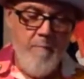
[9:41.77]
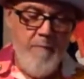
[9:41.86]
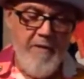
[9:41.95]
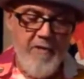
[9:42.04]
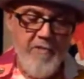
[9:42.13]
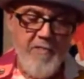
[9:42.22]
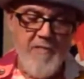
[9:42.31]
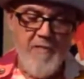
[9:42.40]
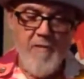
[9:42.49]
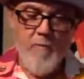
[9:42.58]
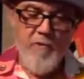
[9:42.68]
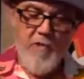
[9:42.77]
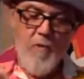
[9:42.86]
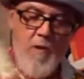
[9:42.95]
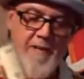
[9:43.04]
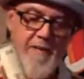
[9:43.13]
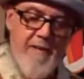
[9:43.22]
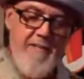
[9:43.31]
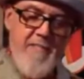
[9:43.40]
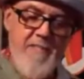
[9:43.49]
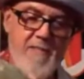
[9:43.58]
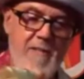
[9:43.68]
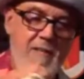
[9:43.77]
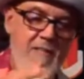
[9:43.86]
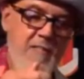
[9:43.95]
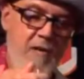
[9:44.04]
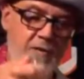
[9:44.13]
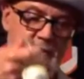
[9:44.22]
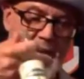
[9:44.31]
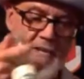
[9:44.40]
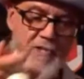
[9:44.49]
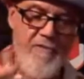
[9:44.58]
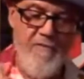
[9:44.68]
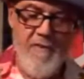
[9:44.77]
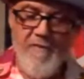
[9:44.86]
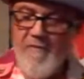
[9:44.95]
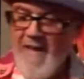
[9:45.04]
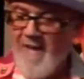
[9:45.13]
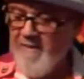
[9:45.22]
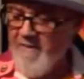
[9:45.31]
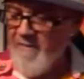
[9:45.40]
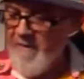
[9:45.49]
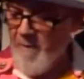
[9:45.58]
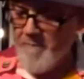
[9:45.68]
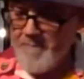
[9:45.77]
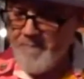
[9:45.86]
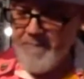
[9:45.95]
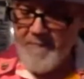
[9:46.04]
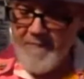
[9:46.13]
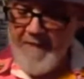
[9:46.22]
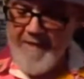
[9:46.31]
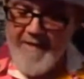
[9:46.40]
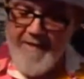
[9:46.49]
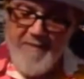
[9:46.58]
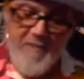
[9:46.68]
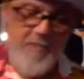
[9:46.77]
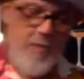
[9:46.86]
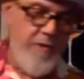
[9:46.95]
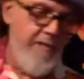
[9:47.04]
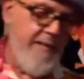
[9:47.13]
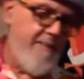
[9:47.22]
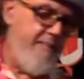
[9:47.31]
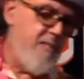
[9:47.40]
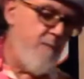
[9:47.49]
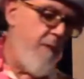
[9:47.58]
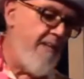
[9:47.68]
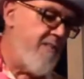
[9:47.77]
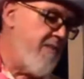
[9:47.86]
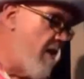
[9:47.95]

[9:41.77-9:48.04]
bitters, which are quite nice. So a dash of that in there. So you get these spice